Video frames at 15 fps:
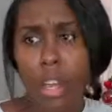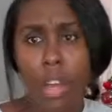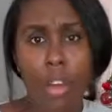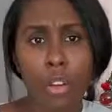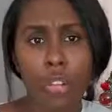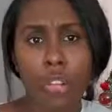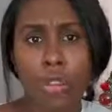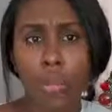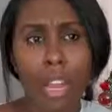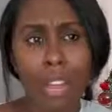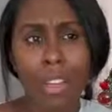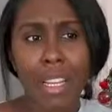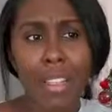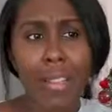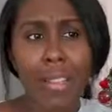of
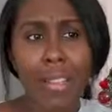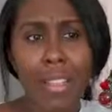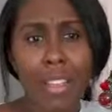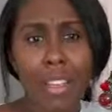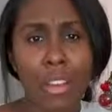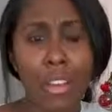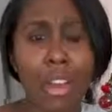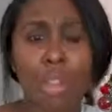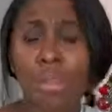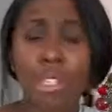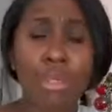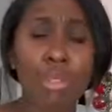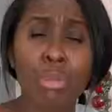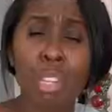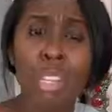marrying Lydia,
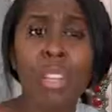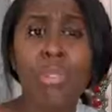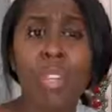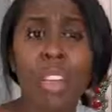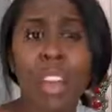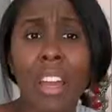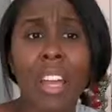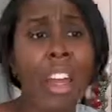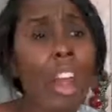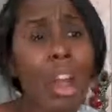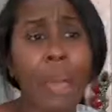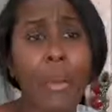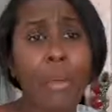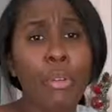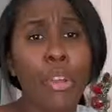which between you and I
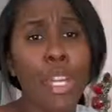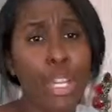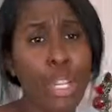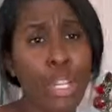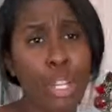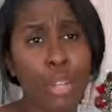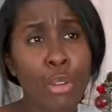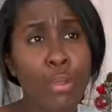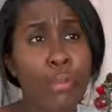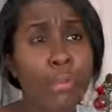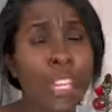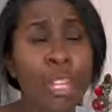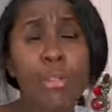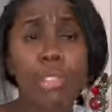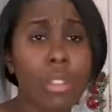already knew
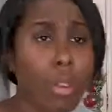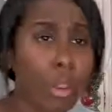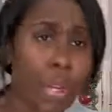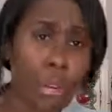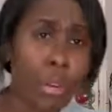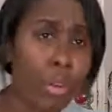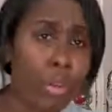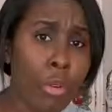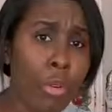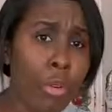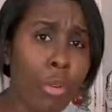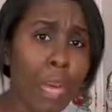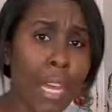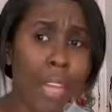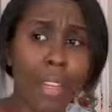he was not an
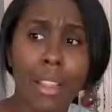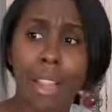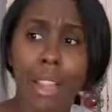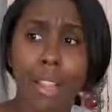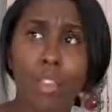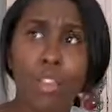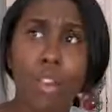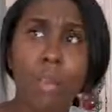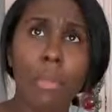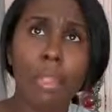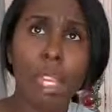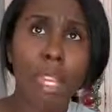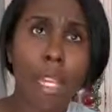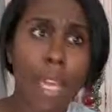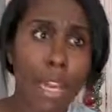honorable man, like from
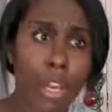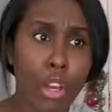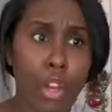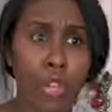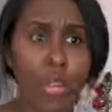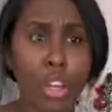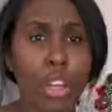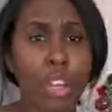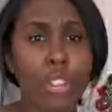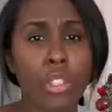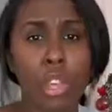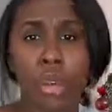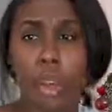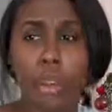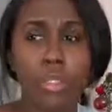the get-go.
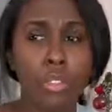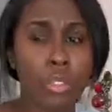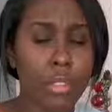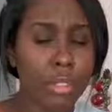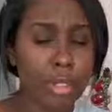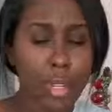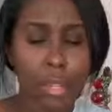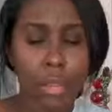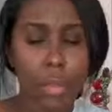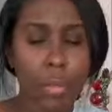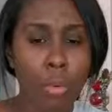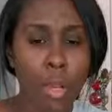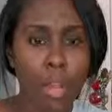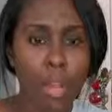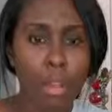So I was just like,
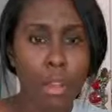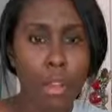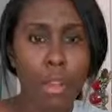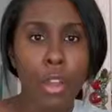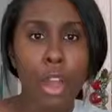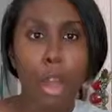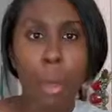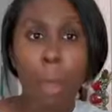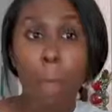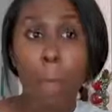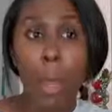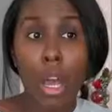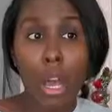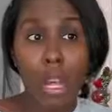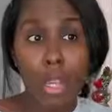whatever.
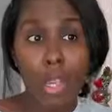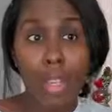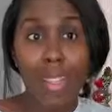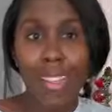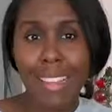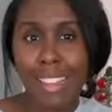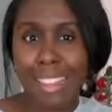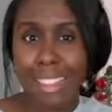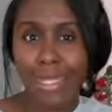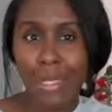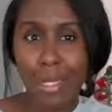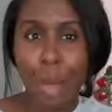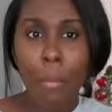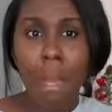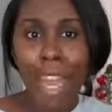But they
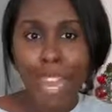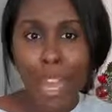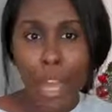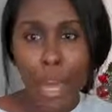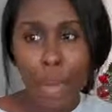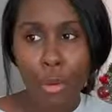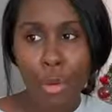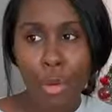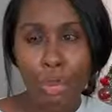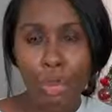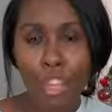somehow